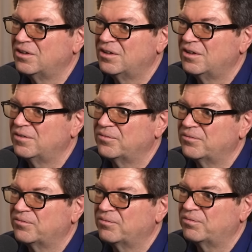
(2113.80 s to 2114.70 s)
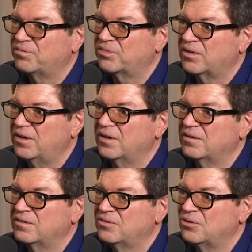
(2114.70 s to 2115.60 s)
is that obvious to you yeah
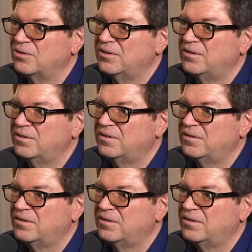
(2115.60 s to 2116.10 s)
totally